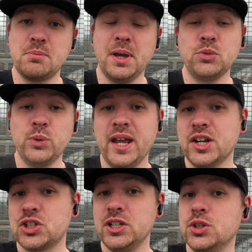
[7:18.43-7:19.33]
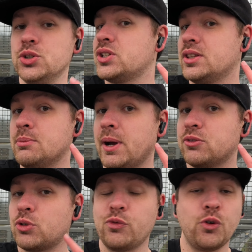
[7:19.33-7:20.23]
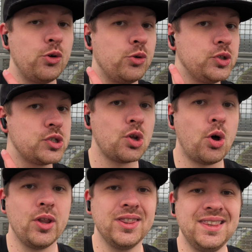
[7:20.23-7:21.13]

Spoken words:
but we're actually using the microphones on